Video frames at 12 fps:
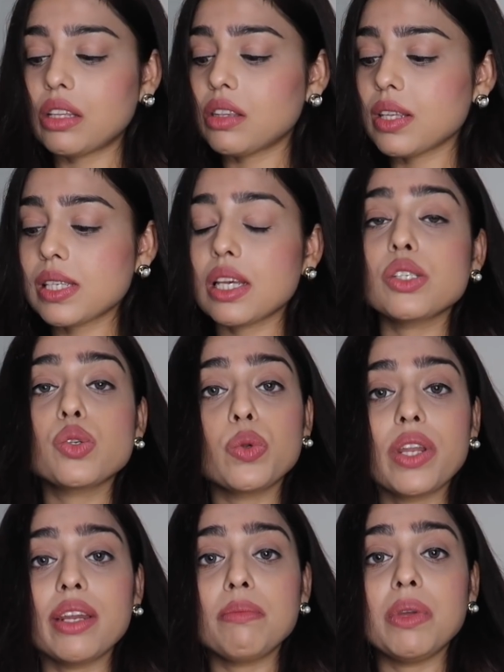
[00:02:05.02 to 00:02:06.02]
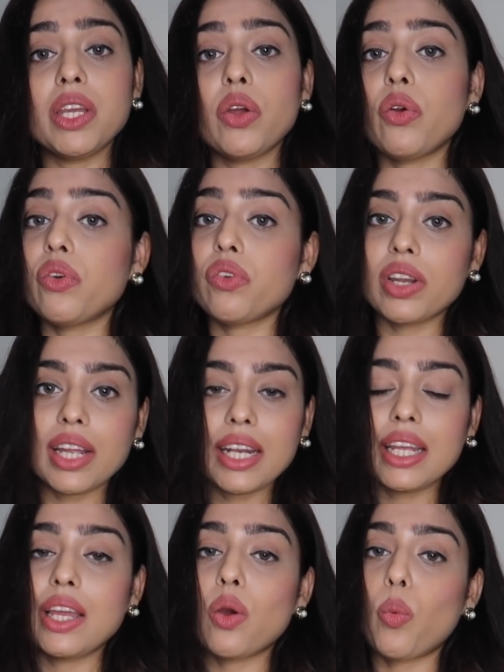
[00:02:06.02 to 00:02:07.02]
This suited me
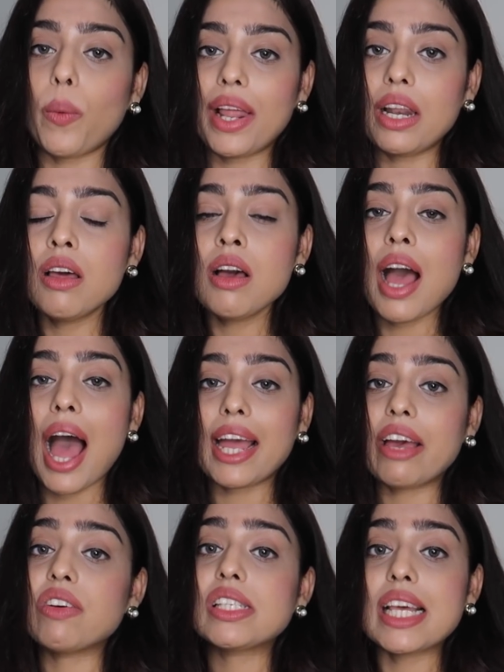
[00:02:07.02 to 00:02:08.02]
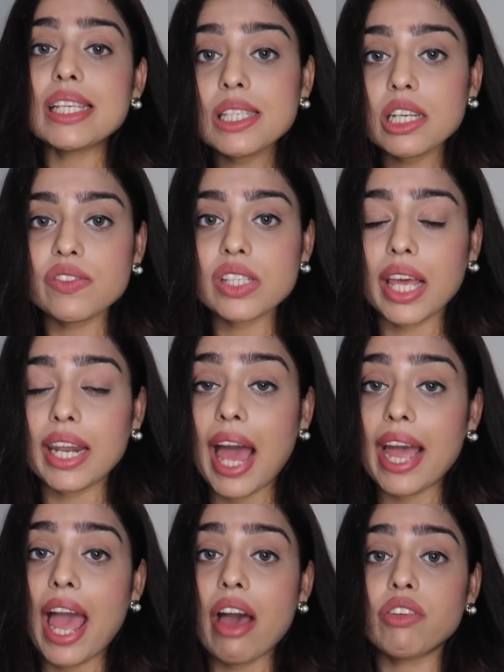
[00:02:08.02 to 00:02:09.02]
really well. I have a sensitive skin,
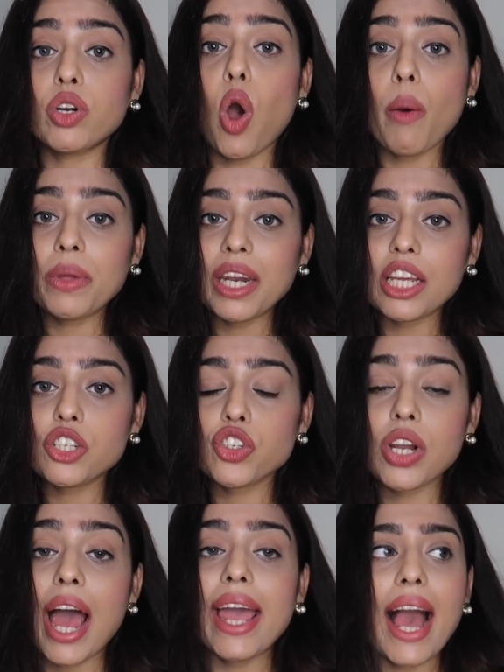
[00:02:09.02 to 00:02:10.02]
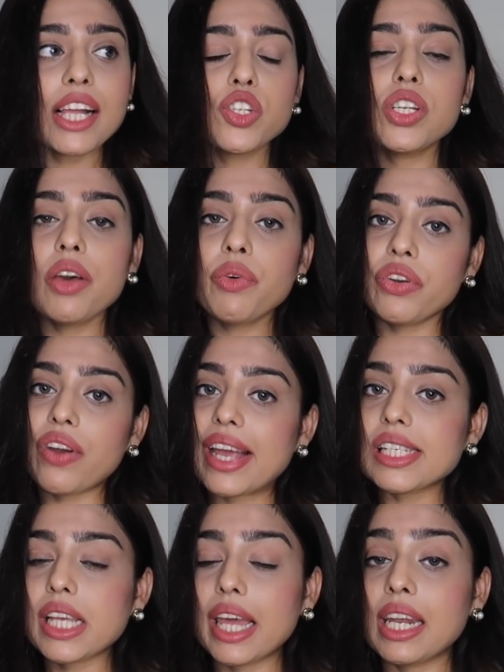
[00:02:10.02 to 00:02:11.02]
I have a combination. I actually have a
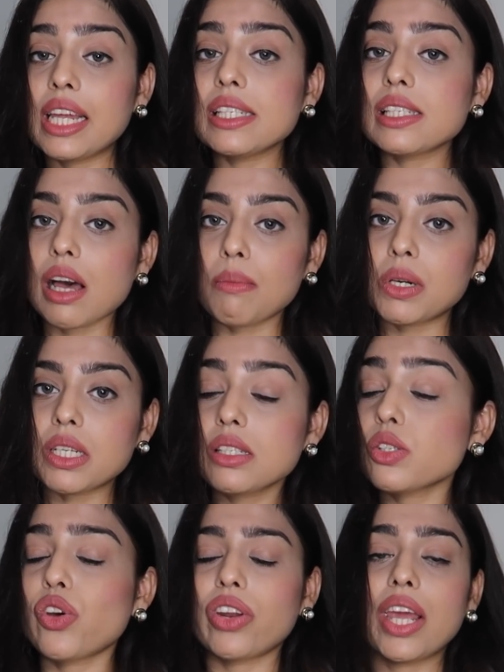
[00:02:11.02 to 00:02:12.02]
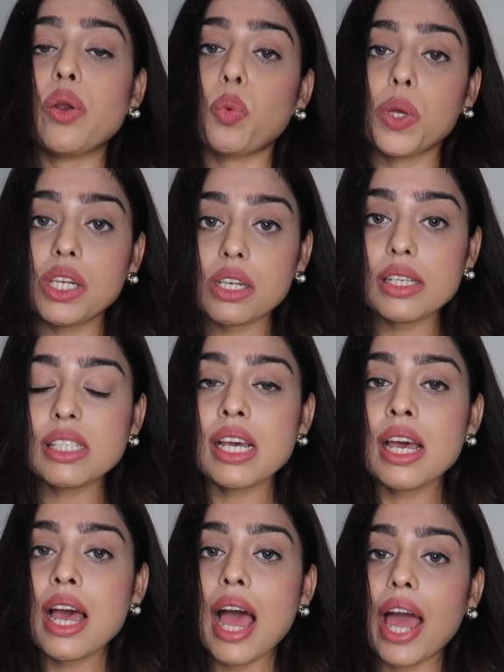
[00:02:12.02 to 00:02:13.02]
dry skin in winters,
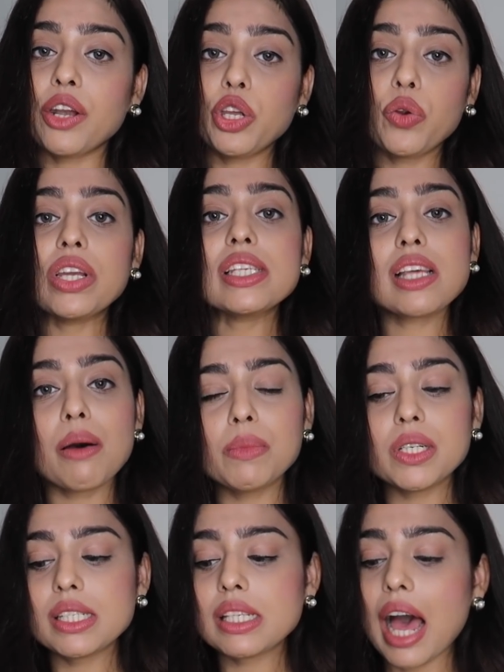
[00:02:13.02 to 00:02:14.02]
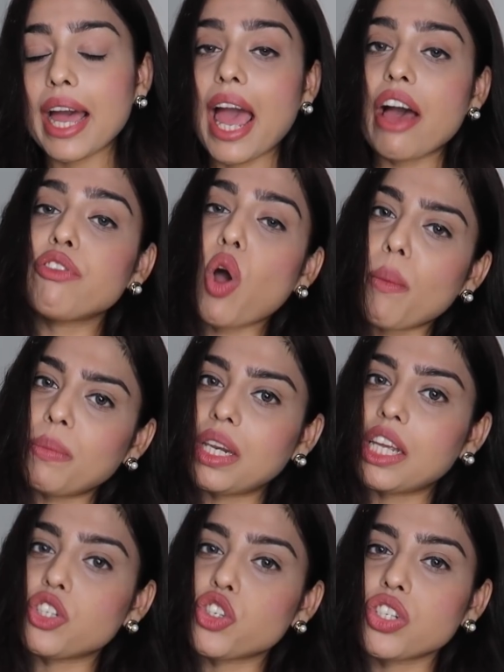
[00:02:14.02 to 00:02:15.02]
and during summers I have
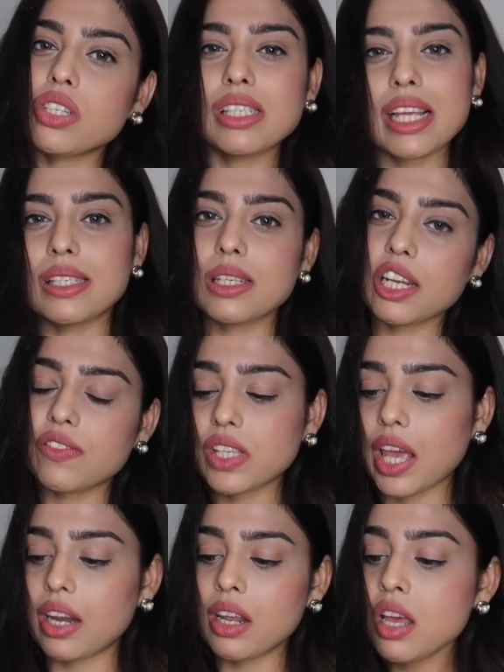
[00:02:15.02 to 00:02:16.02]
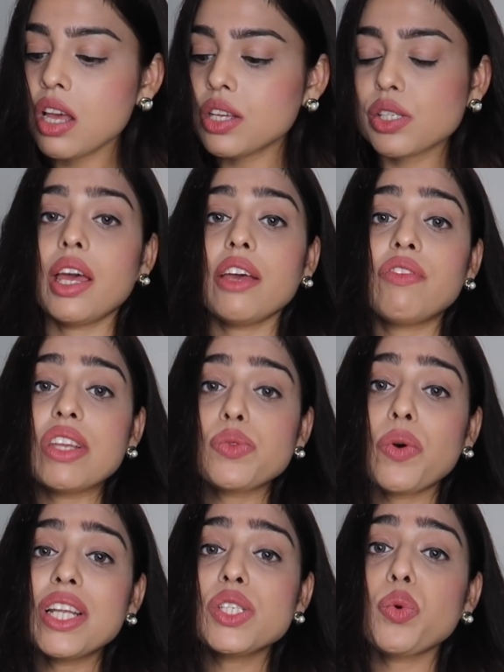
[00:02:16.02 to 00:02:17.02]
combination sensitive skin. If this
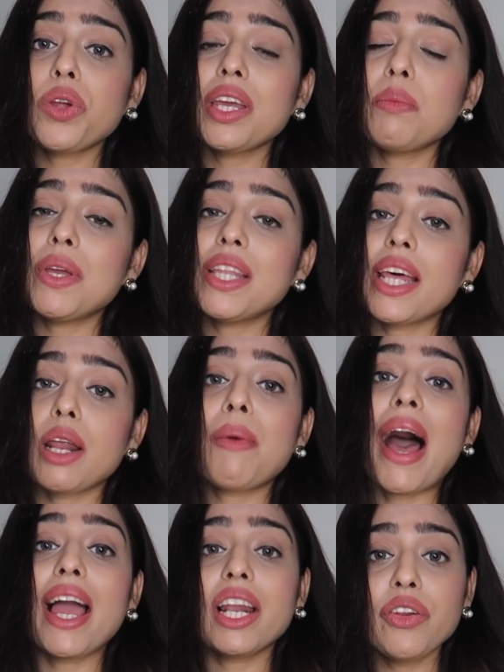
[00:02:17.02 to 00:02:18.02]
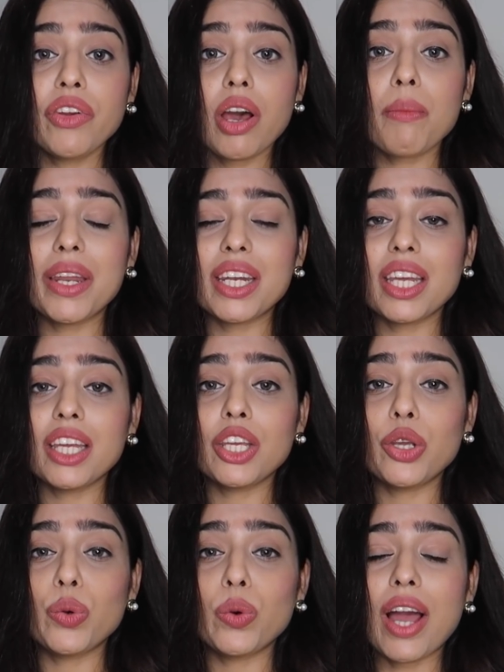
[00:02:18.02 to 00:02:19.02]
one is suiting me, then I'm highly recommending
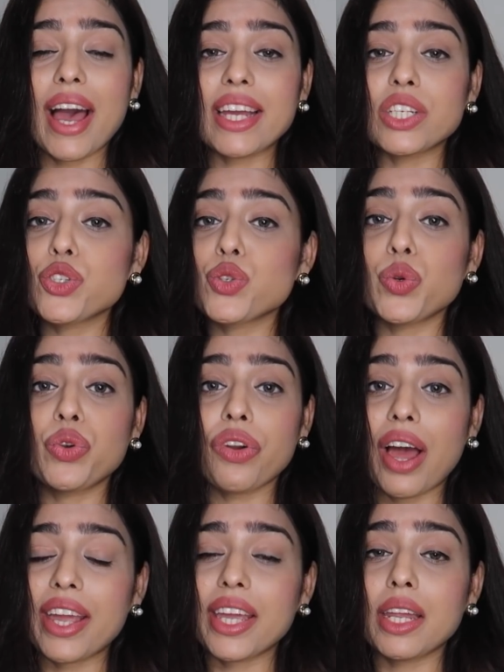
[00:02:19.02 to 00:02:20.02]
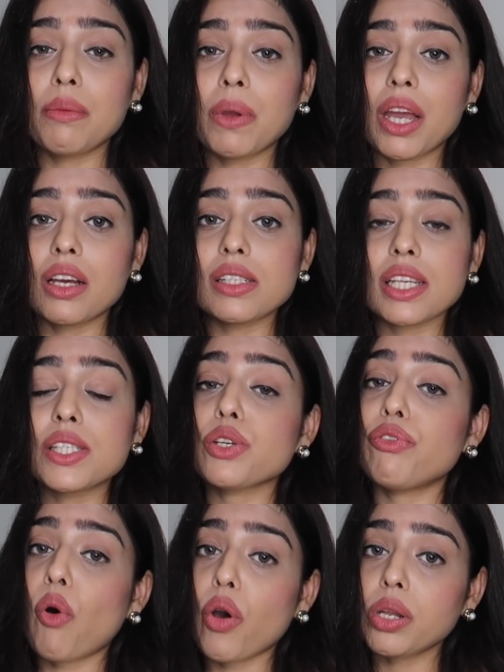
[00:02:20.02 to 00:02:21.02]
you guys to try it because it's
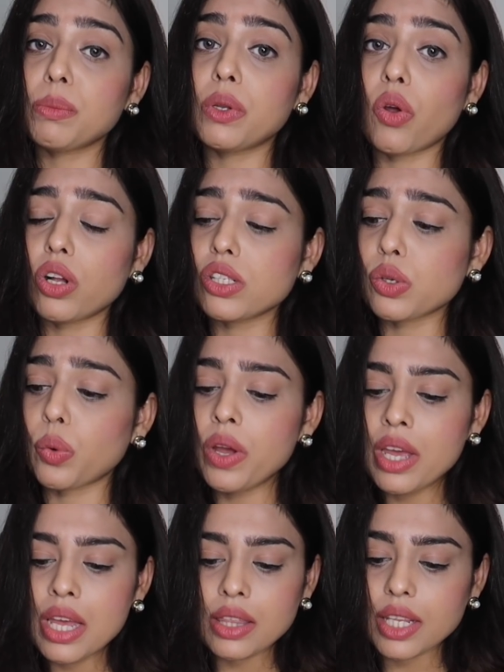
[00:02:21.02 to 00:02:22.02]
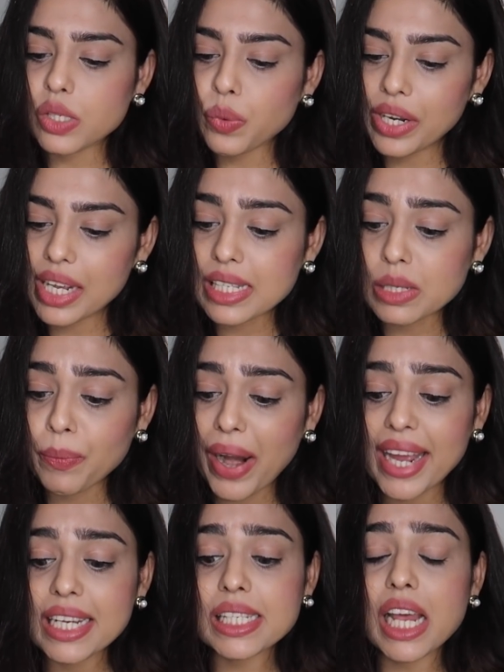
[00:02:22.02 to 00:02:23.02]
affordable also. This one is
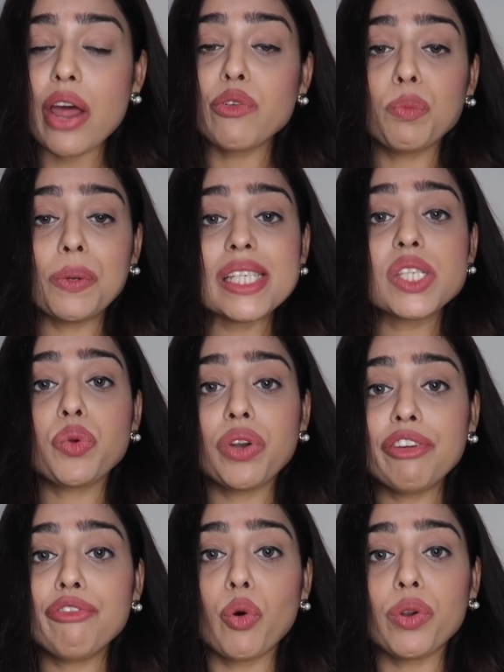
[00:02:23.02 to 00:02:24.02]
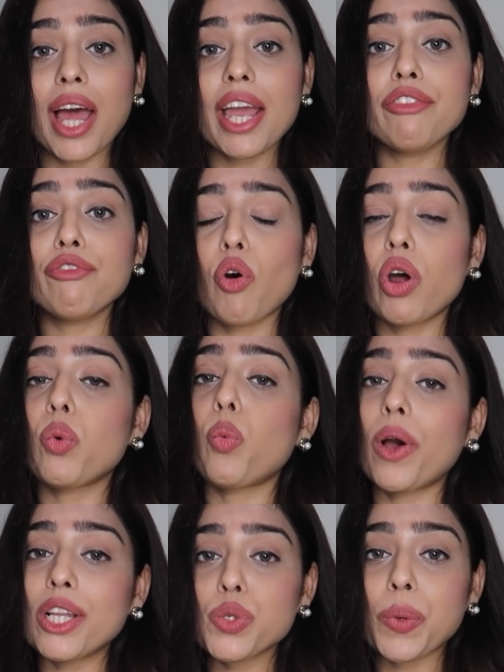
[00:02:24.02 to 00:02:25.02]
priced at ₹349 for
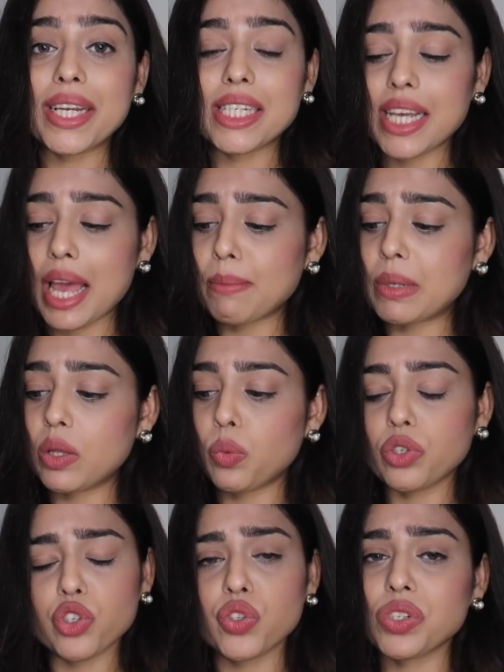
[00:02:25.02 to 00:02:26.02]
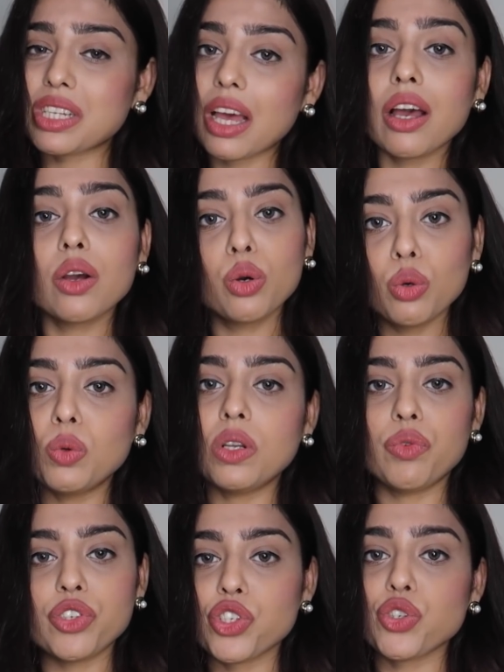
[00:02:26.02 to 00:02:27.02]
120 ml, which is cool,
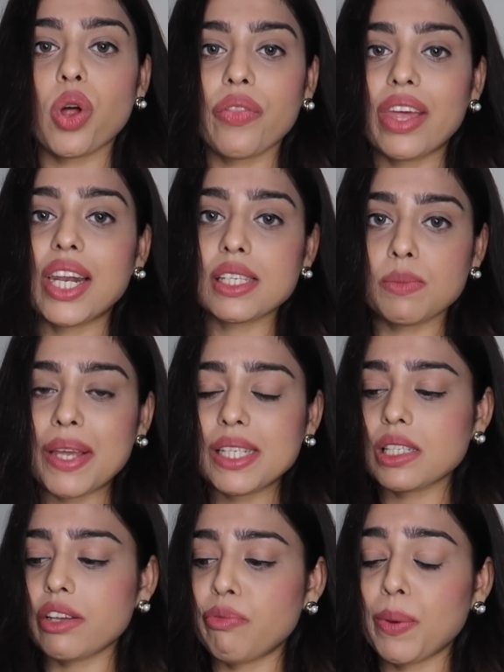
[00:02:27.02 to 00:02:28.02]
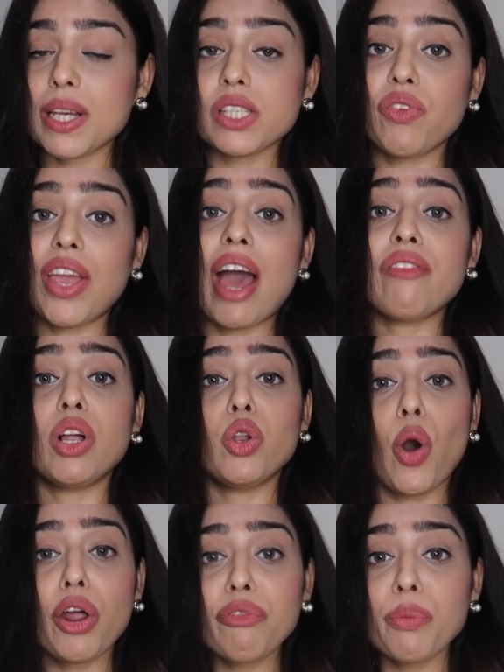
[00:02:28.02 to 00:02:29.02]
which is not that expensive because we have a
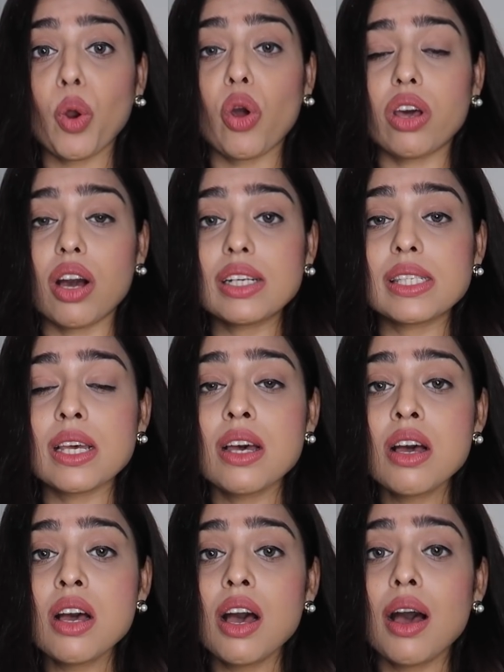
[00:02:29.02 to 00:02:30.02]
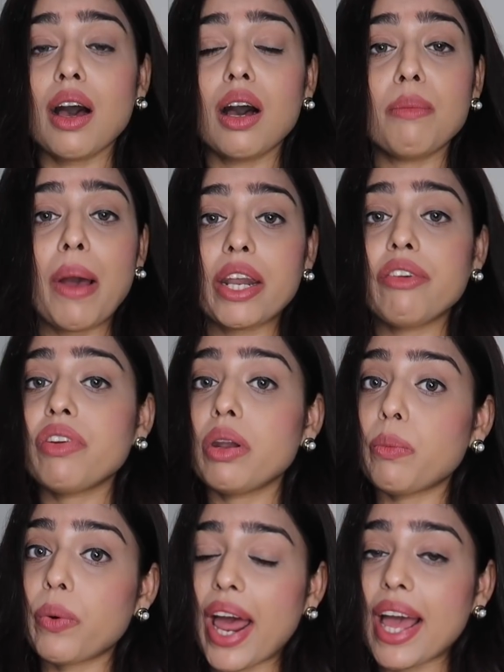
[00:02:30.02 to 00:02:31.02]
lot of products by
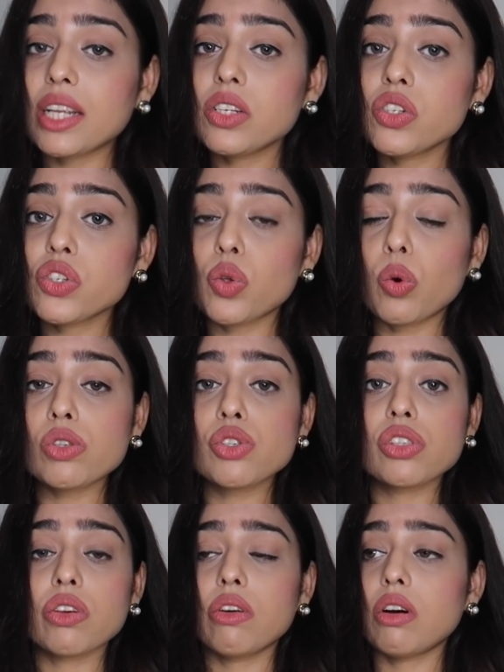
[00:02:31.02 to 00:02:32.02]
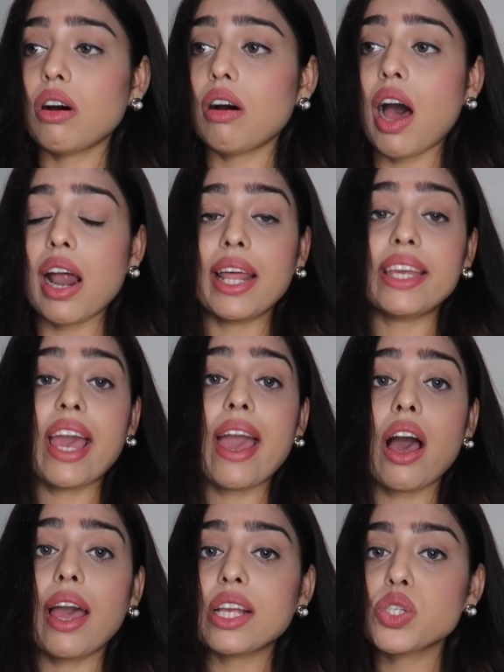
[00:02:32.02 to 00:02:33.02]
different brands. Those are like
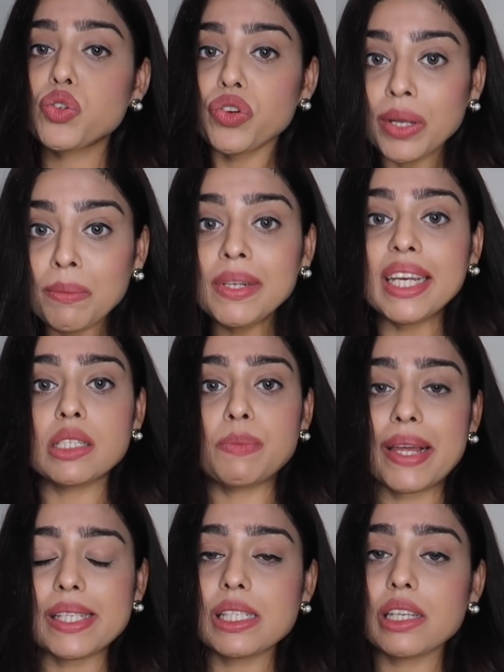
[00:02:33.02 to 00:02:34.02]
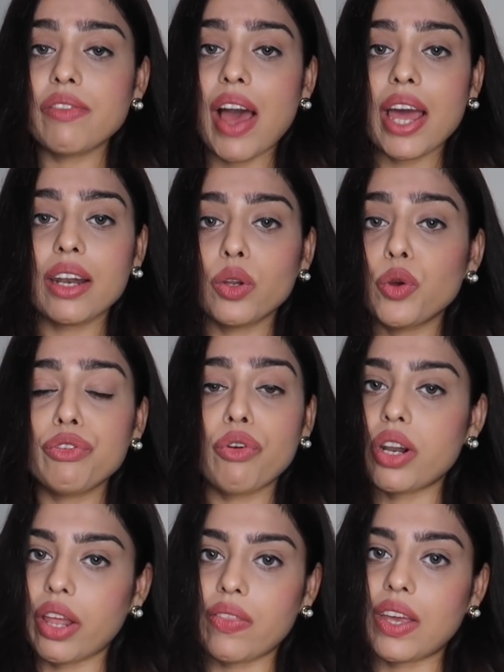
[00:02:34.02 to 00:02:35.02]
extremely expensive and good
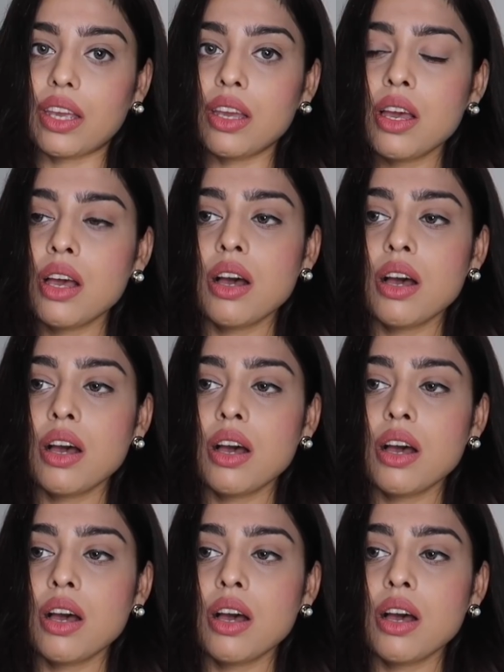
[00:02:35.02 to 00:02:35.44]
for nothing.